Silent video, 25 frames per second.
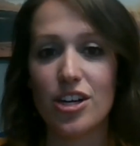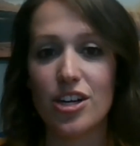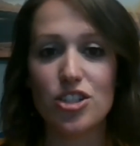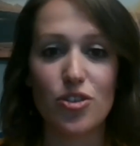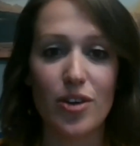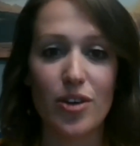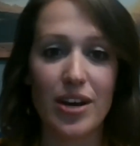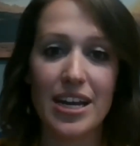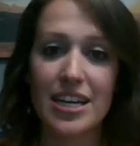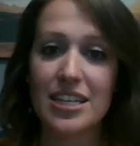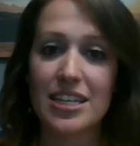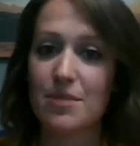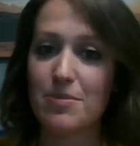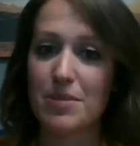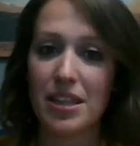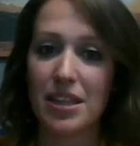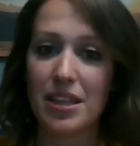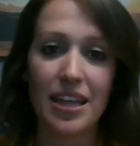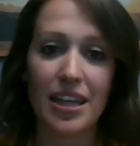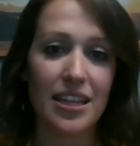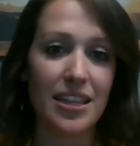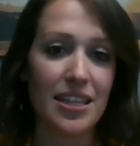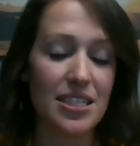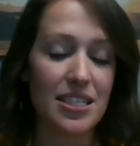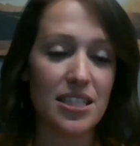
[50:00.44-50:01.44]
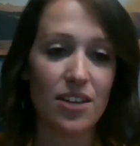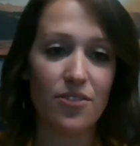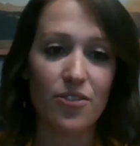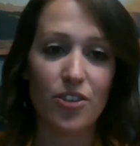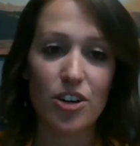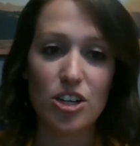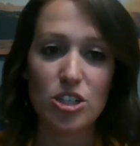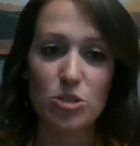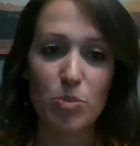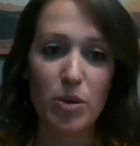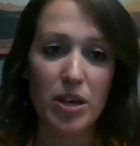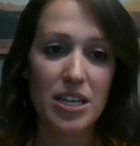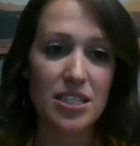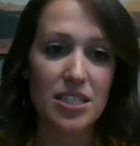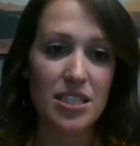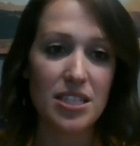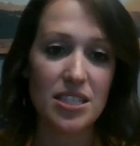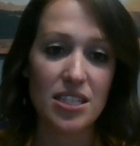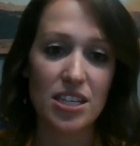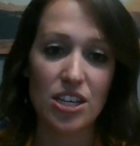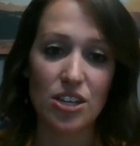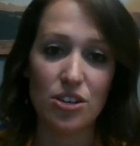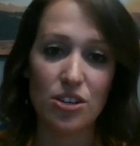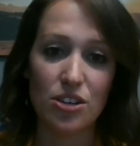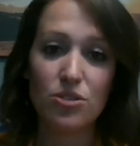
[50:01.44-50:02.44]
are joining something like this in the first place
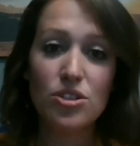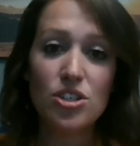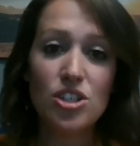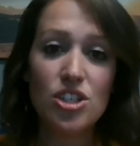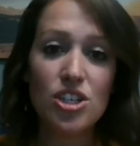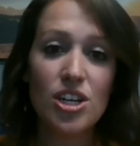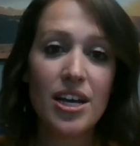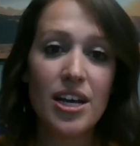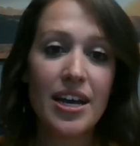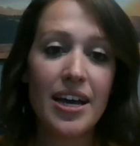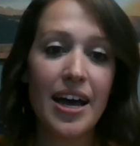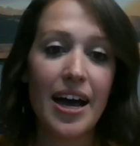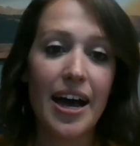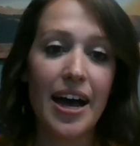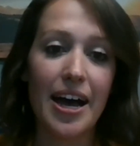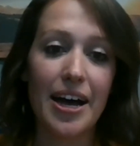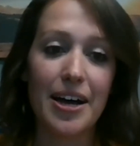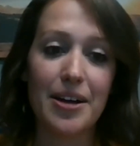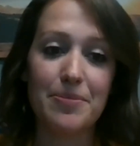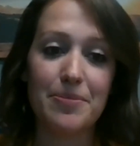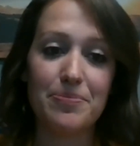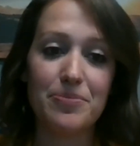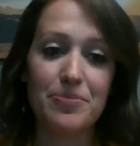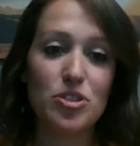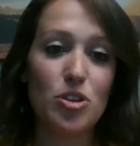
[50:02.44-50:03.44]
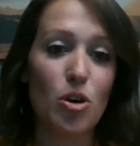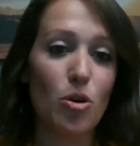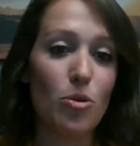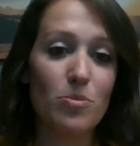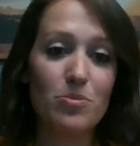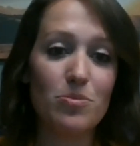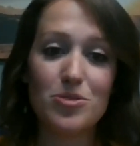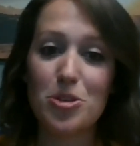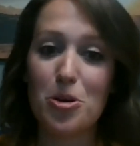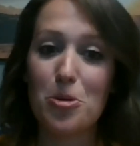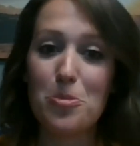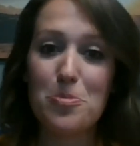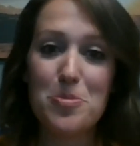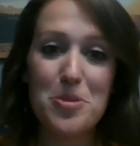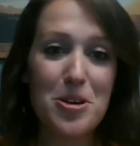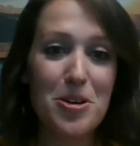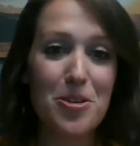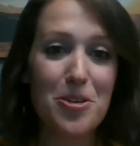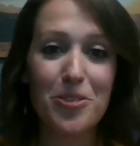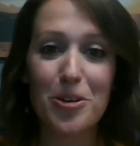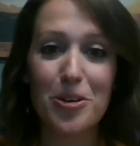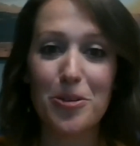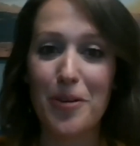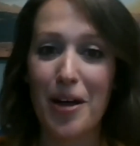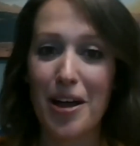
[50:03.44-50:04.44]
is huge. Don't be
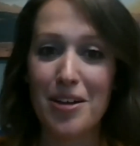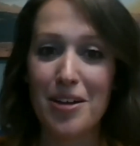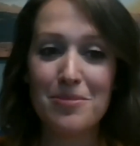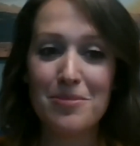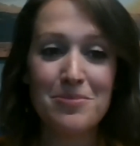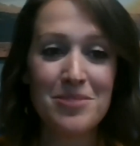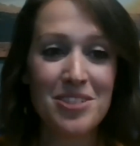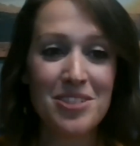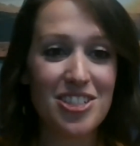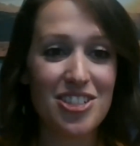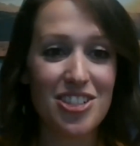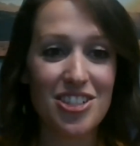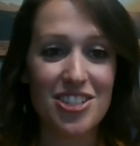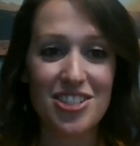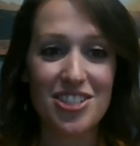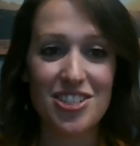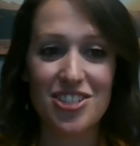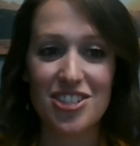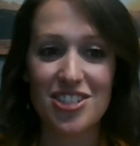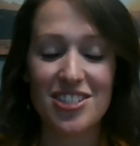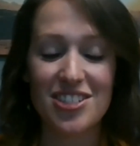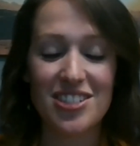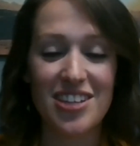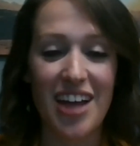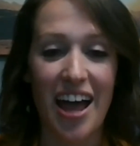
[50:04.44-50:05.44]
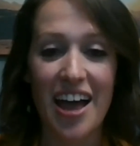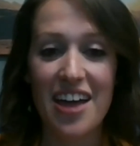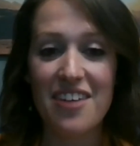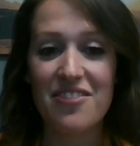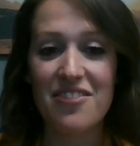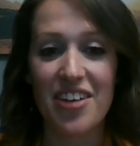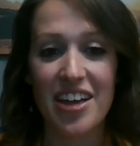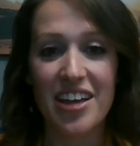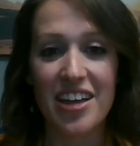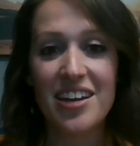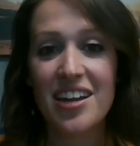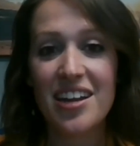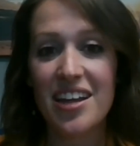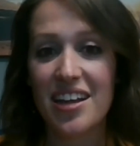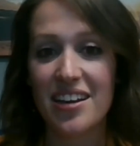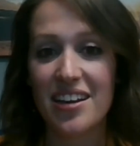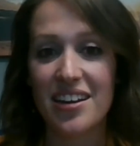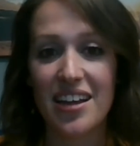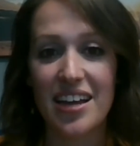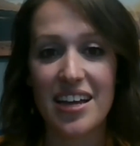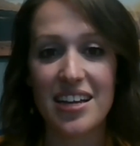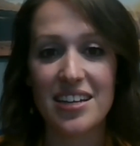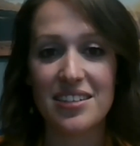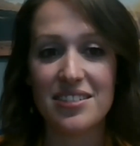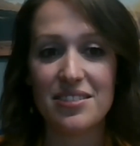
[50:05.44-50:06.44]
overwhelmed. Just dive in
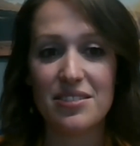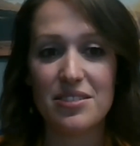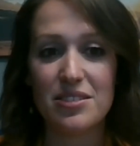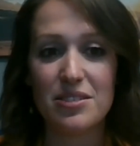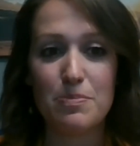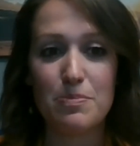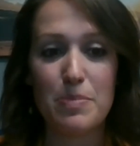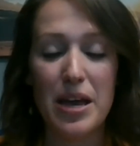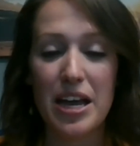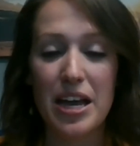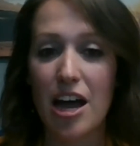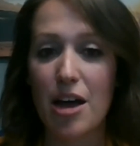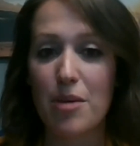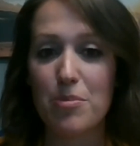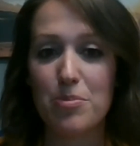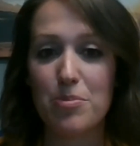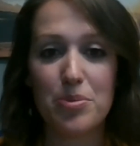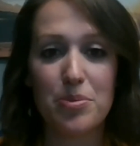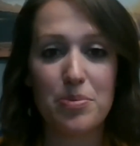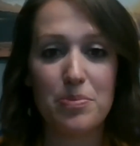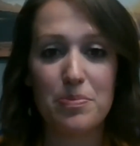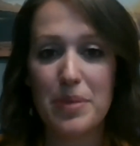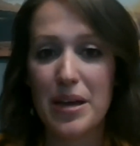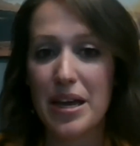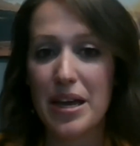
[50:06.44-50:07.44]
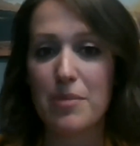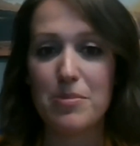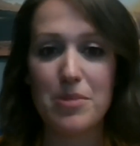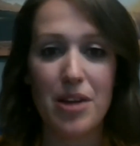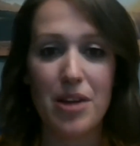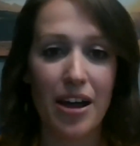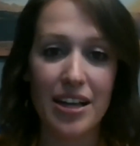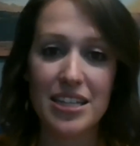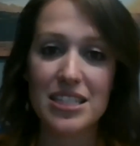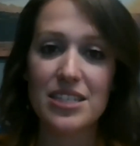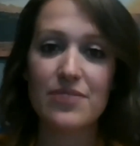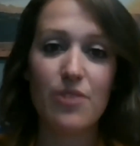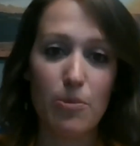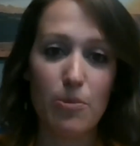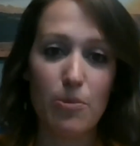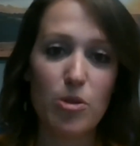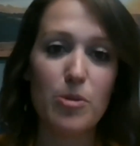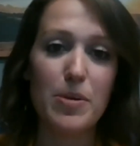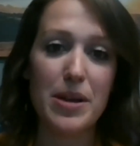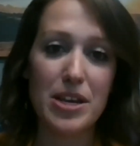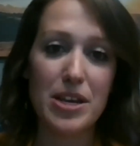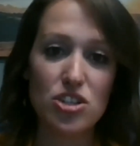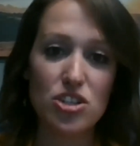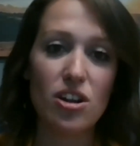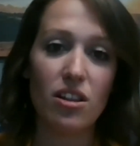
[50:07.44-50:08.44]
and pick up nuggets of
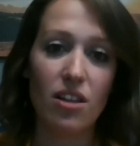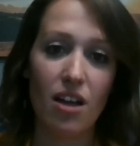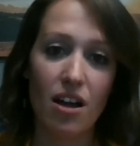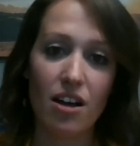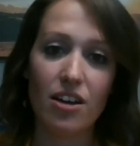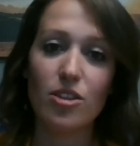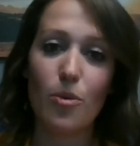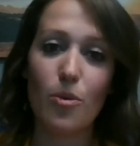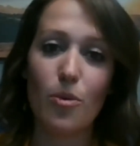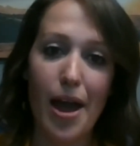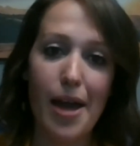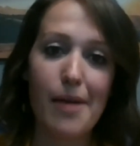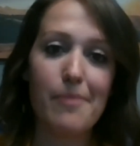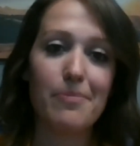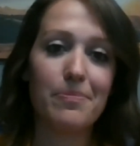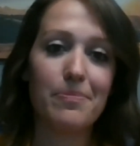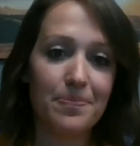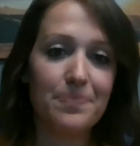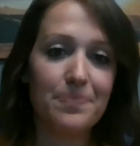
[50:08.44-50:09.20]
information along the way.